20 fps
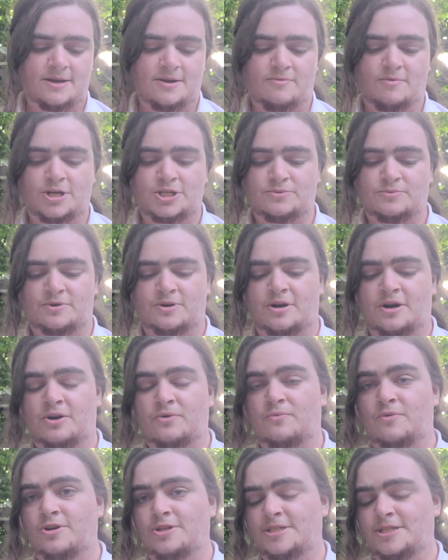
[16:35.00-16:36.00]
which were on
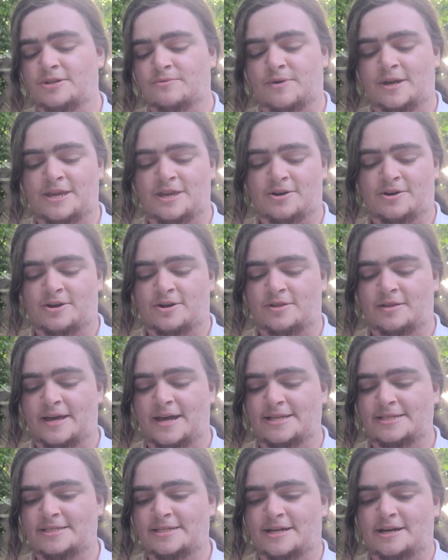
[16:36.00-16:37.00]
worsted weight yarn
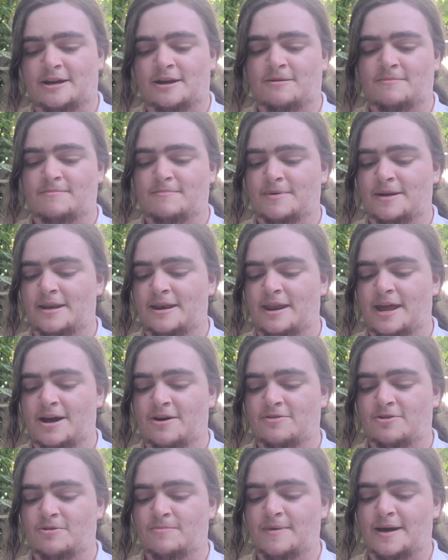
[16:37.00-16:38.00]
last time, but now
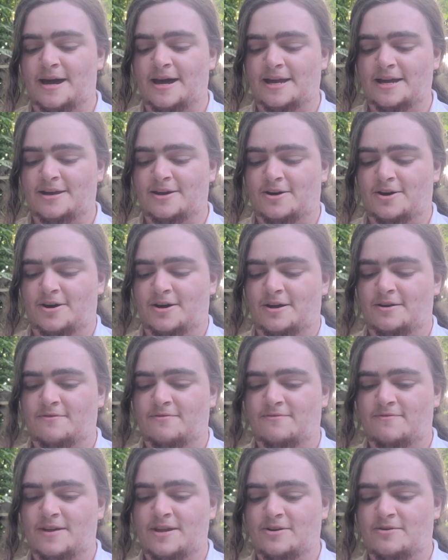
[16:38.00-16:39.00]
they're back on
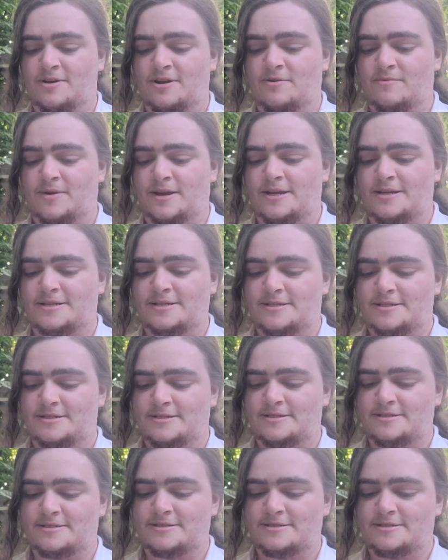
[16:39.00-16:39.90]
fingering weight.